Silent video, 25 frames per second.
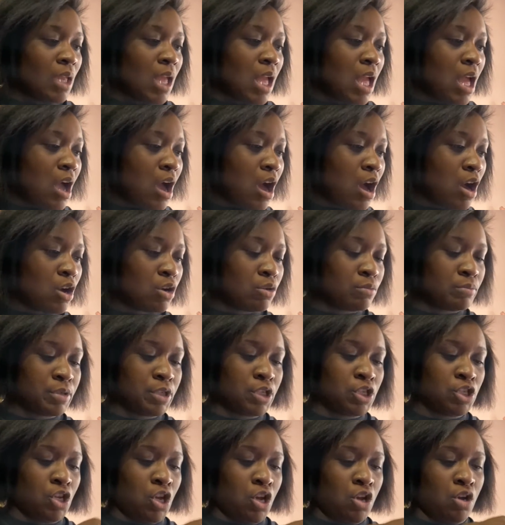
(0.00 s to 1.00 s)

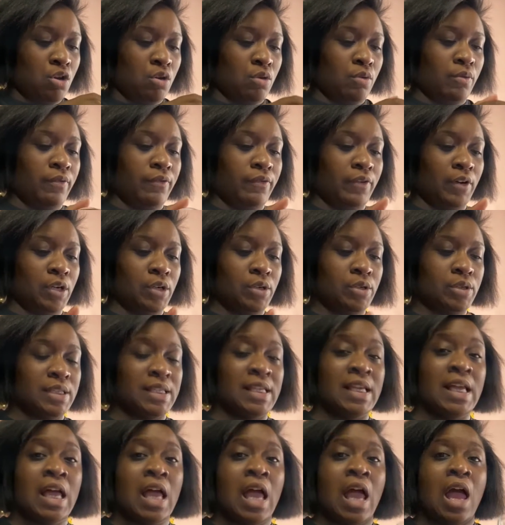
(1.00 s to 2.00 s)
So
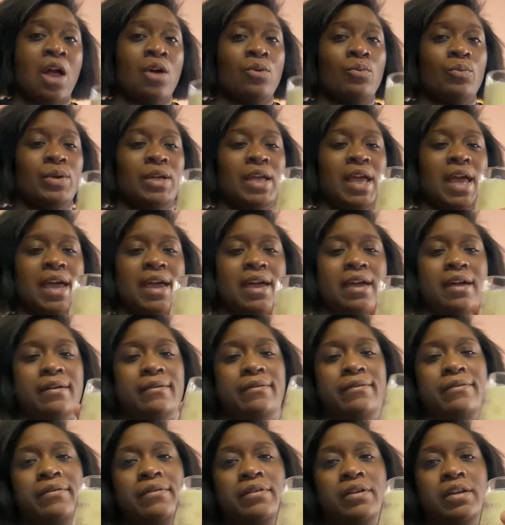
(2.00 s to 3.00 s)
first we
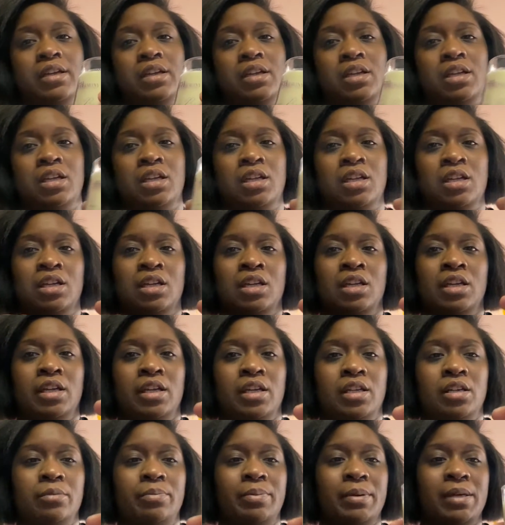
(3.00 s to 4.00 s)
have
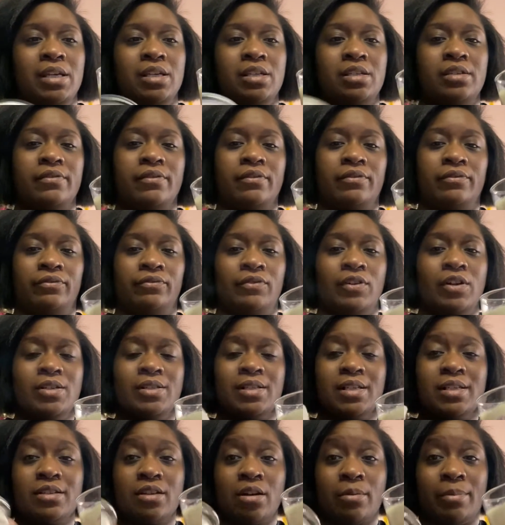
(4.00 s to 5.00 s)
inner peace.
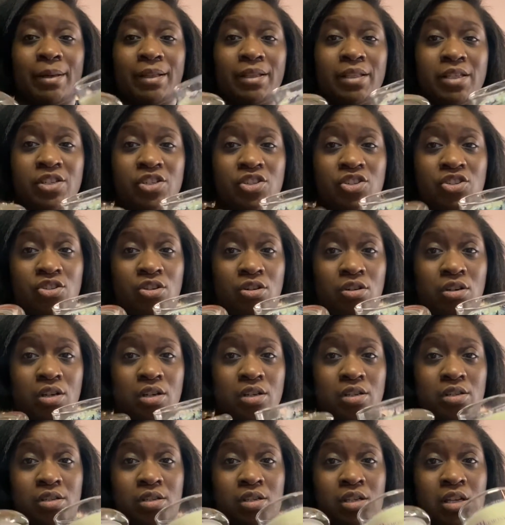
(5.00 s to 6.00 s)
First, let's talk about these
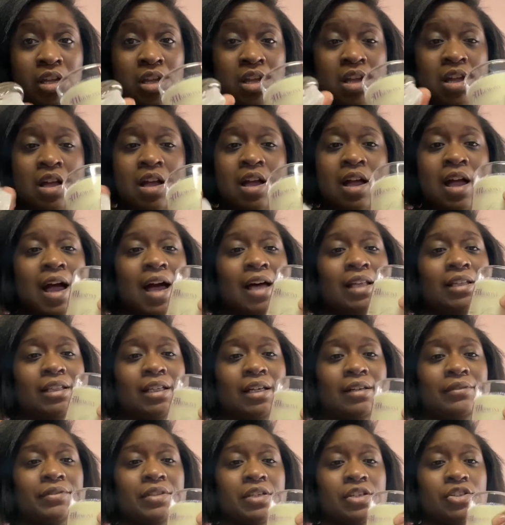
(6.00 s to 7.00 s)
jars. I
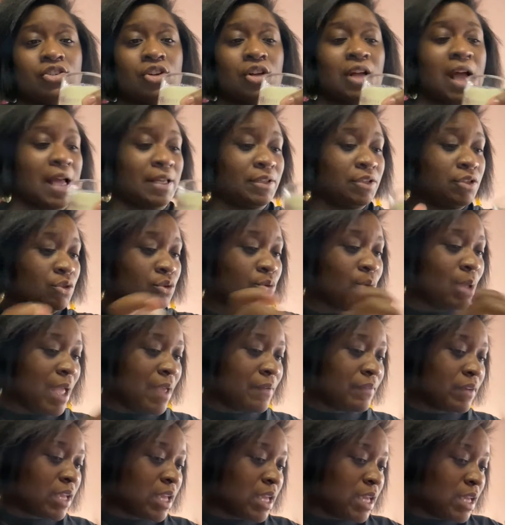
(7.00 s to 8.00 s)
love these jars. I do
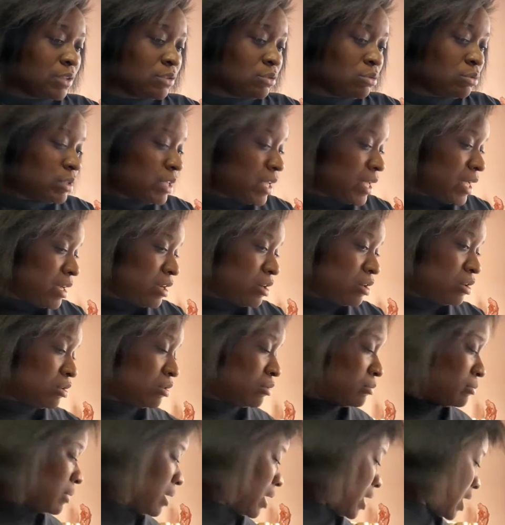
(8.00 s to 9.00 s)
have a candle that
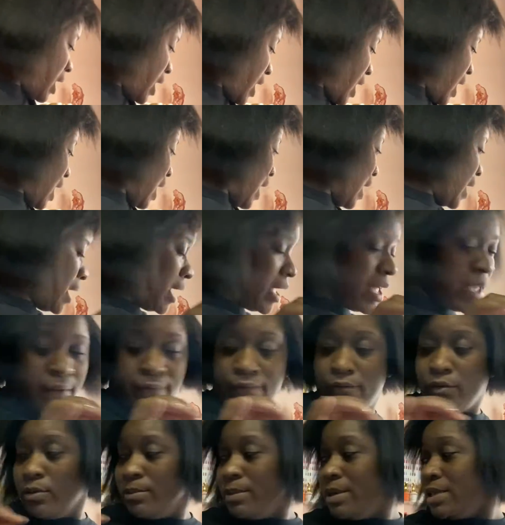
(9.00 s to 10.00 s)
I
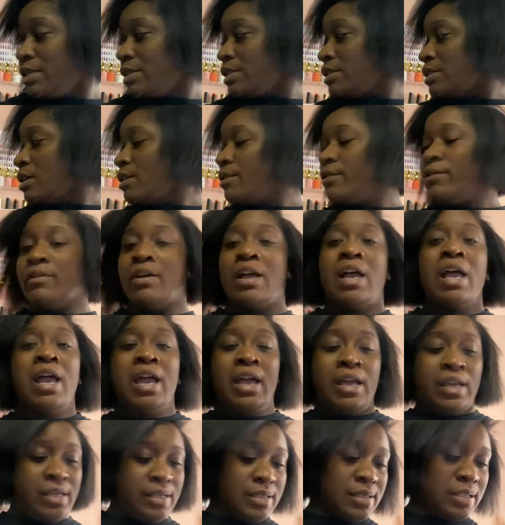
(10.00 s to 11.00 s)
had for myself.
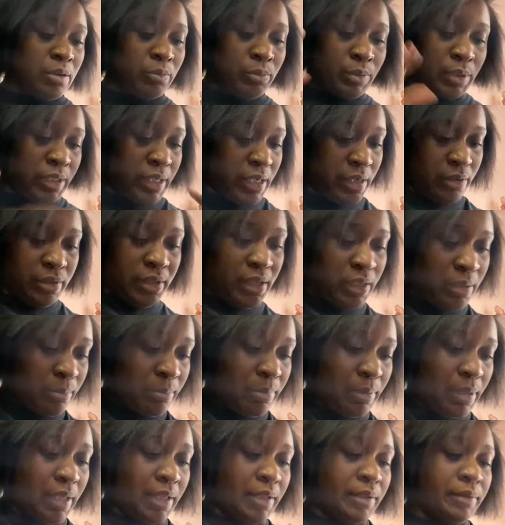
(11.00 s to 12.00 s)
It's somewhere down there,
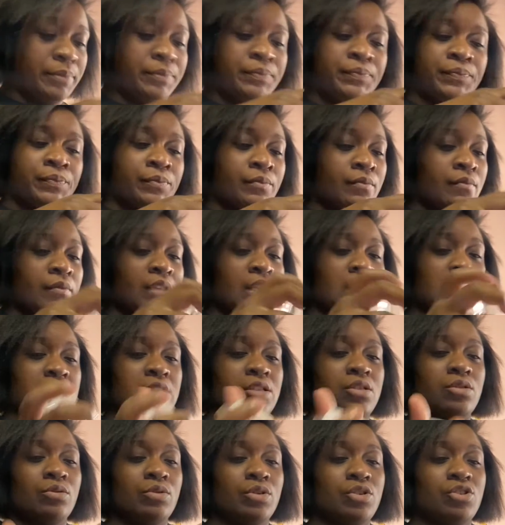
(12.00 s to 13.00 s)
but as
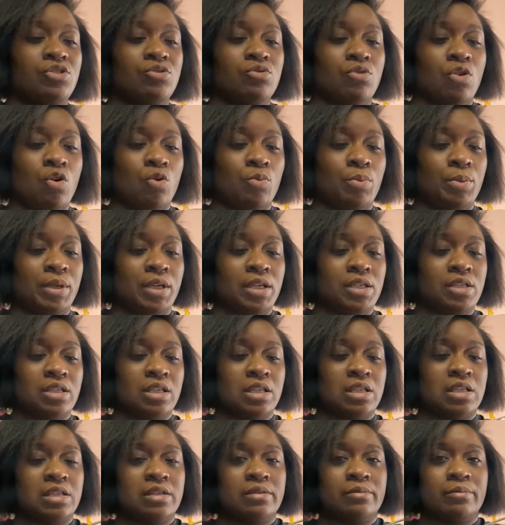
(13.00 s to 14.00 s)
soon as you open it, it
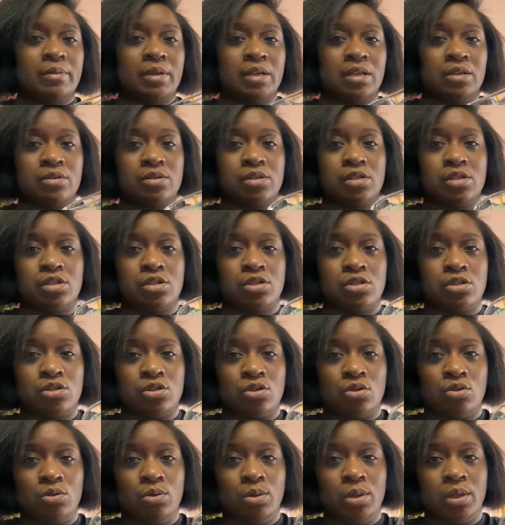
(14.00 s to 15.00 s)
just smells
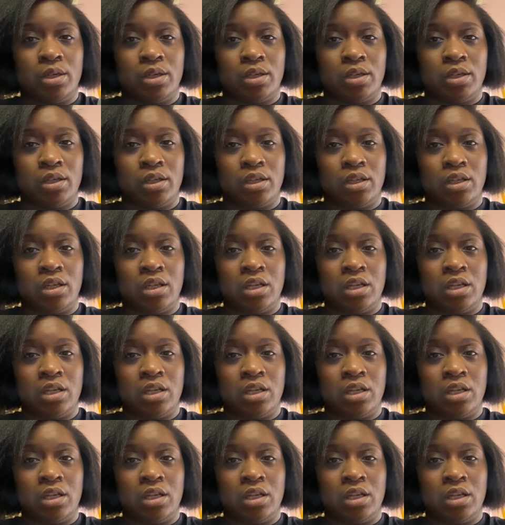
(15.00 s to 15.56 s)
so good.